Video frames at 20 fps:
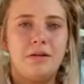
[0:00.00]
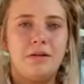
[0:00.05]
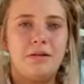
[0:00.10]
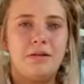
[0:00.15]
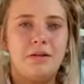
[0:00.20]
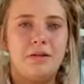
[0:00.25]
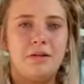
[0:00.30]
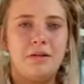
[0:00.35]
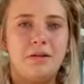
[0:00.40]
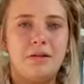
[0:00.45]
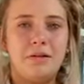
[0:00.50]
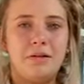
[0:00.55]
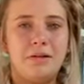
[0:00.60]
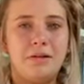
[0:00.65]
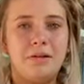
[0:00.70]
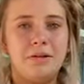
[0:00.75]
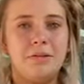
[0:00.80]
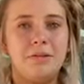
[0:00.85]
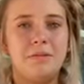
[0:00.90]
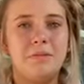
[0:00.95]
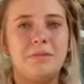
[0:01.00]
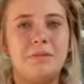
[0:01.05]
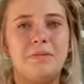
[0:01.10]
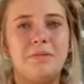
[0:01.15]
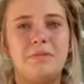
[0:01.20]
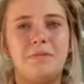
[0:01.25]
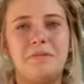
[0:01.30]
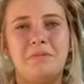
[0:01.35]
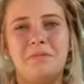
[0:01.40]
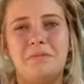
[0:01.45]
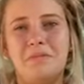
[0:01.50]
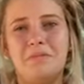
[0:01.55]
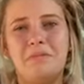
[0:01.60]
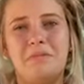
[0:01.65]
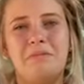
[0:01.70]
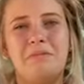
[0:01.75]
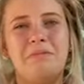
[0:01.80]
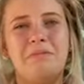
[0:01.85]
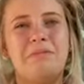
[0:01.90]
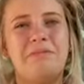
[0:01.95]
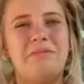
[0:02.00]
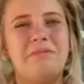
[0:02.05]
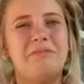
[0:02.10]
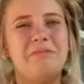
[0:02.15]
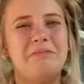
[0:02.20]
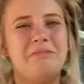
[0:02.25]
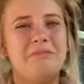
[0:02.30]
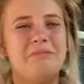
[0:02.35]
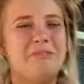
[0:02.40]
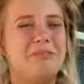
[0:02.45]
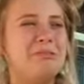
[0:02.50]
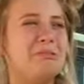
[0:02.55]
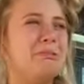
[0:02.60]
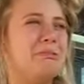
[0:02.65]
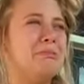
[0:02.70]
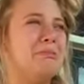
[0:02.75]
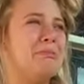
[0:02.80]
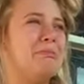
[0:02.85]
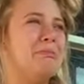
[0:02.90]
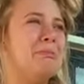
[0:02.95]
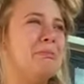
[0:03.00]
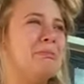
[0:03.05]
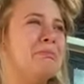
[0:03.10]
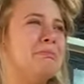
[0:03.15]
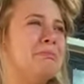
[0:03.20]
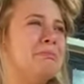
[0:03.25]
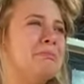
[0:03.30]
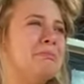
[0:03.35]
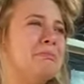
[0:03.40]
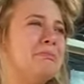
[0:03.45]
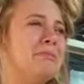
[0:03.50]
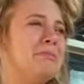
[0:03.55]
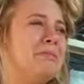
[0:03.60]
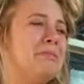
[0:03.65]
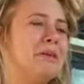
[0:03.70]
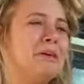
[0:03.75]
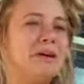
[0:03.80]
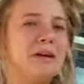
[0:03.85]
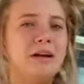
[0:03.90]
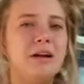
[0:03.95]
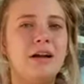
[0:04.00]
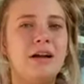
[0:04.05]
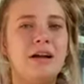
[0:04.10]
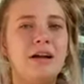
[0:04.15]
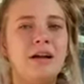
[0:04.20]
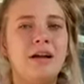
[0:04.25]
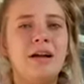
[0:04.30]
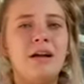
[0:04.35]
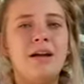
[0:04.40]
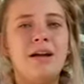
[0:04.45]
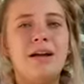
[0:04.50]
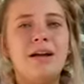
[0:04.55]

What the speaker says: [no speech]